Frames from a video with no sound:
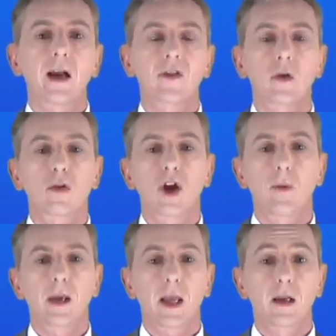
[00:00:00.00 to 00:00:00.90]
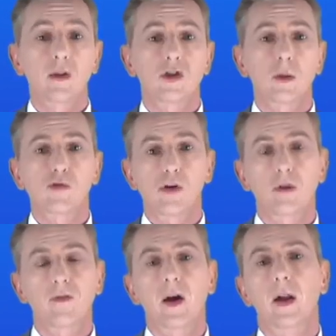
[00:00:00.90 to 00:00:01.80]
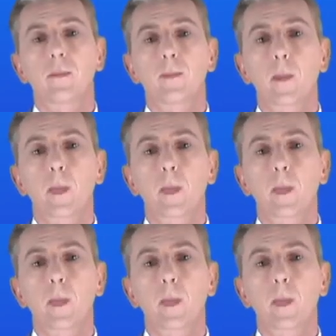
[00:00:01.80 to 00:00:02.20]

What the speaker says: exothermic energy profile.